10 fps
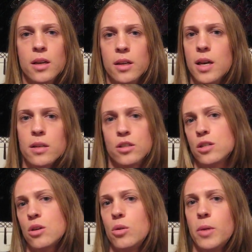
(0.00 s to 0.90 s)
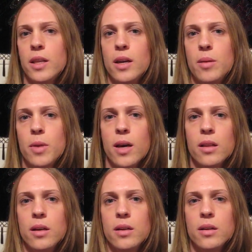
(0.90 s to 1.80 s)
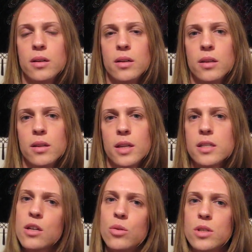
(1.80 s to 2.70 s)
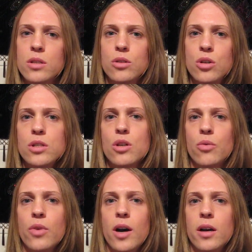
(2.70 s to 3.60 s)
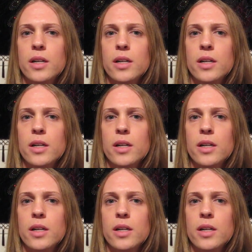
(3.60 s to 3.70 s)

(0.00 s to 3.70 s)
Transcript: yeah, just going by the name Kelly, and that's going good so far.